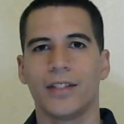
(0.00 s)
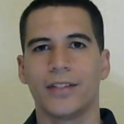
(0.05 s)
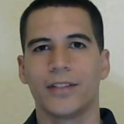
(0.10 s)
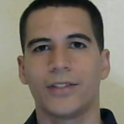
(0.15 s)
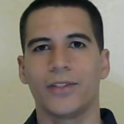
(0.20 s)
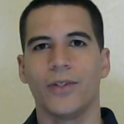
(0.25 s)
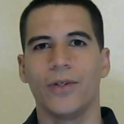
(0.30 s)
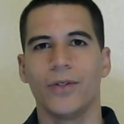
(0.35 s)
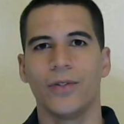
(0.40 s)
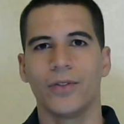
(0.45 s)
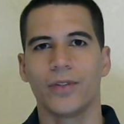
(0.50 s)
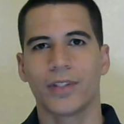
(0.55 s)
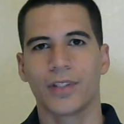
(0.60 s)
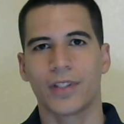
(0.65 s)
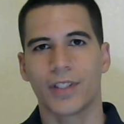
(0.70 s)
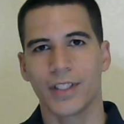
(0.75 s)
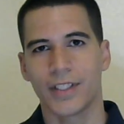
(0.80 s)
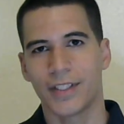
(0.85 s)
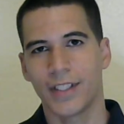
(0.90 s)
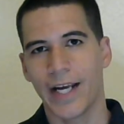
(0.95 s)
so,
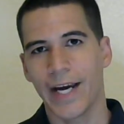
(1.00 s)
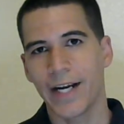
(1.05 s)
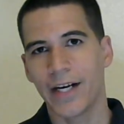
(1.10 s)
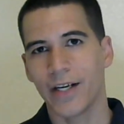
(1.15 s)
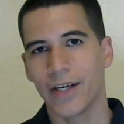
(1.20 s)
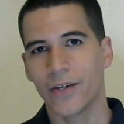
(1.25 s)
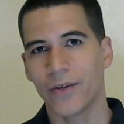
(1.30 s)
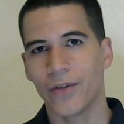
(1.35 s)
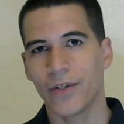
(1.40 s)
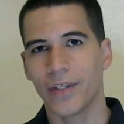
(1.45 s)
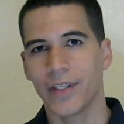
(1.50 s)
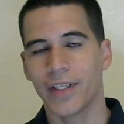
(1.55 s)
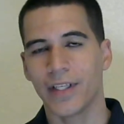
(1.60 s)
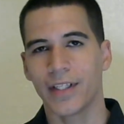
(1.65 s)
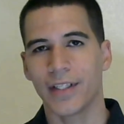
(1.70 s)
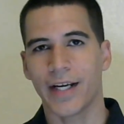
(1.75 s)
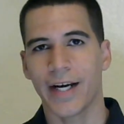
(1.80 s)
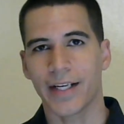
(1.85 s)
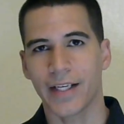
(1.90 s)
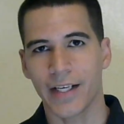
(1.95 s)
because later on,
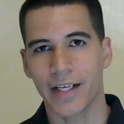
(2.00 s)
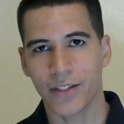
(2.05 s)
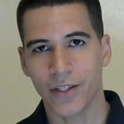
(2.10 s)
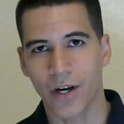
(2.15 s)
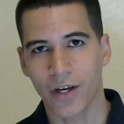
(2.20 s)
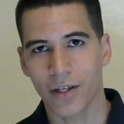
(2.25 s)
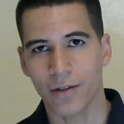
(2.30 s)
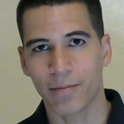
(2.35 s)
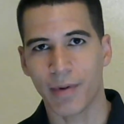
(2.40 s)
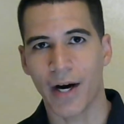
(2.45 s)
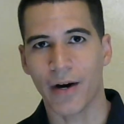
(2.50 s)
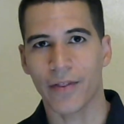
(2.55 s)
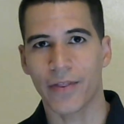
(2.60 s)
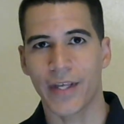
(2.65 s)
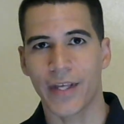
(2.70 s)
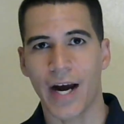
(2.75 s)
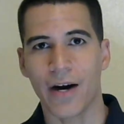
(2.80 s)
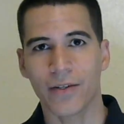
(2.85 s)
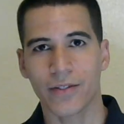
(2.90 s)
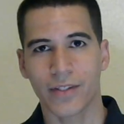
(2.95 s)
like they talk about
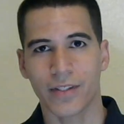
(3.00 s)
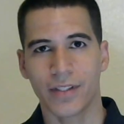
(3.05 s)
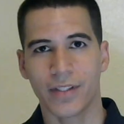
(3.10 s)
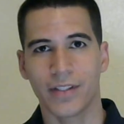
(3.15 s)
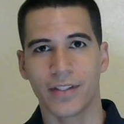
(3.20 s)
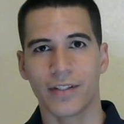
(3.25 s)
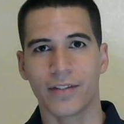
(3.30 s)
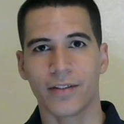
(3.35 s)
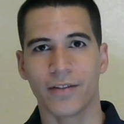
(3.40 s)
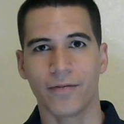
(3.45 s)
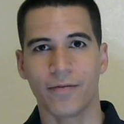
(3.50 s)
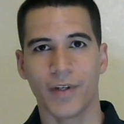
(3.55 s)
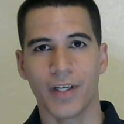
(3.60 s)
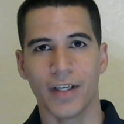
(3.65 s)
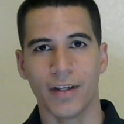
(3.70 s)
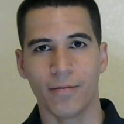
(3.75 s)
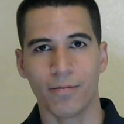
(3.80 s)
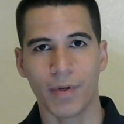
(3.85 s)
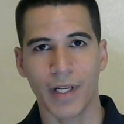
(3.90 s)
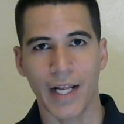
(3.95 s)
thousands of
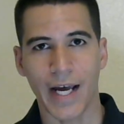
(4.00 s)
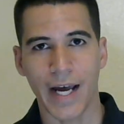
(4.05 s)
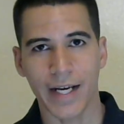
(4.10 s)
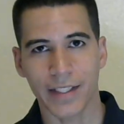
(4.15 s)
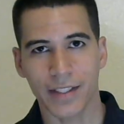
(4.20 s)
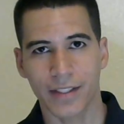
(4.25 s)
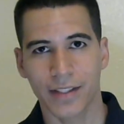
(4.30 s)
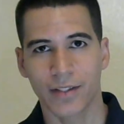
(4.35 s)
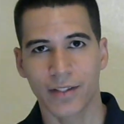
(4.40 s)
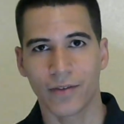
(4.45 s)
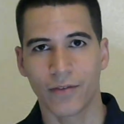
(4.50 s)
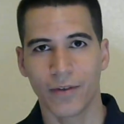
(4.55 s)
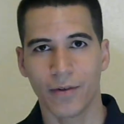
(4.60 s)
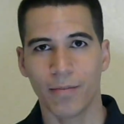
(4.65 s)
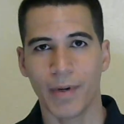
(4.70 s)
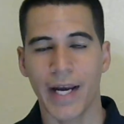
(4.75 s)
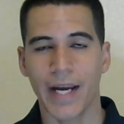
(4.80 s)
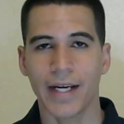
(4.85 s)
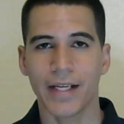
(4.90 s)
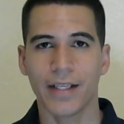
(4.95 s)
blacks
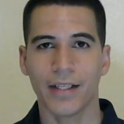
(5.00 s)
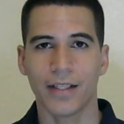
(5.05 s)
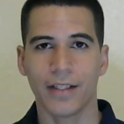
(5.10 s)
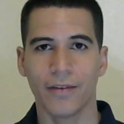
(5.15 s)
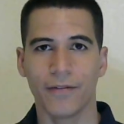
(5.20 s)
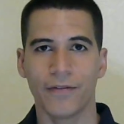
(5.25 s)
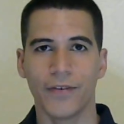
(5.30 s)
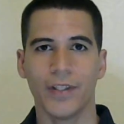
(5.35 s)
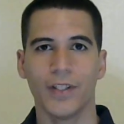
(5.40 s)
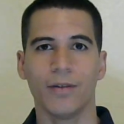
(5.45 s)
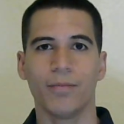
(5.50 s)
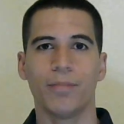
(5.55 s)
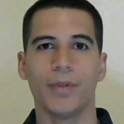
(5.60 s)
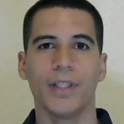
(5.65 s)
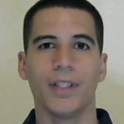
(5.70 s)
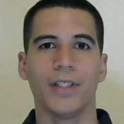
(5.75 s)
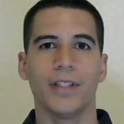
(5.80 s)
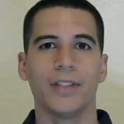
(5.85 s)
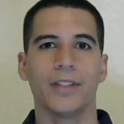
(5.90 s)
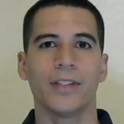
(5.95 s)
remained in the
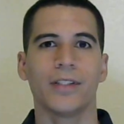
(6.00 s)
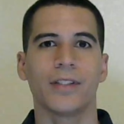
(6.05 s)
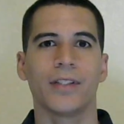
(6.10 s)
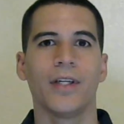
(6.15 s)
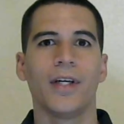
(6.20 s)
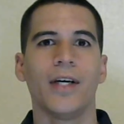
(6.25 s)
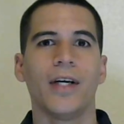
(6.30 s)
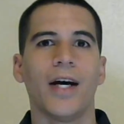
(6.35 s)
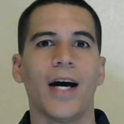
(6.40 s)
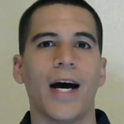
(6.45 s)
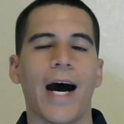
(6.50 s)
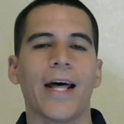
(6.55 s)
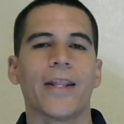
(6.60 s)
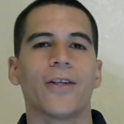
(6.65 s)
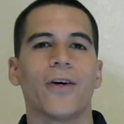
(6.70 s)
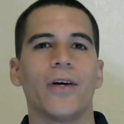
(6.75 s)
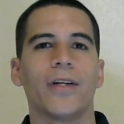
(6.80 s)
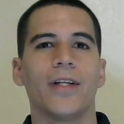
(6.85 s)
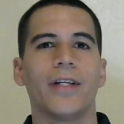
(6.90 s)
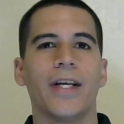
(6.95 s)
Philippines. I
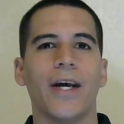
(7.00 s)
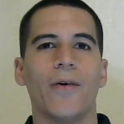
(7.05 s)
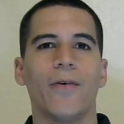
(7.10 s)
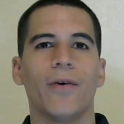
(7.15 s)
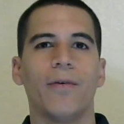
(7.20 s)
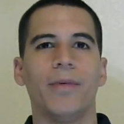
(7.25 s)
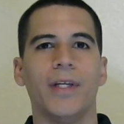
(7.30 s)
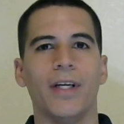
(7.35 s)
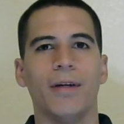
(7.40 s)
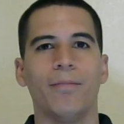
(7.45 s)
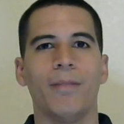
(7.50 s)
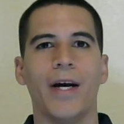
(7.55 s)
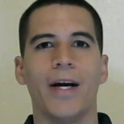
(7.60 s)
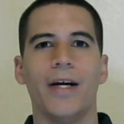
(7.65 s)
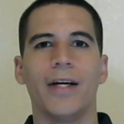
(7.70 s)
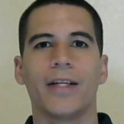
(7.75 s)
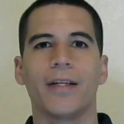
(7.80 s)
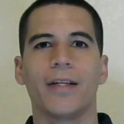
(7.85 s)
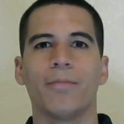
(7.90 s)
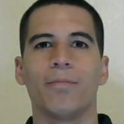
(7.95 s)
thought that there would be
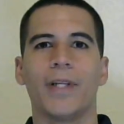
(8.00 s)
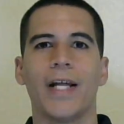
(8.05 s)
American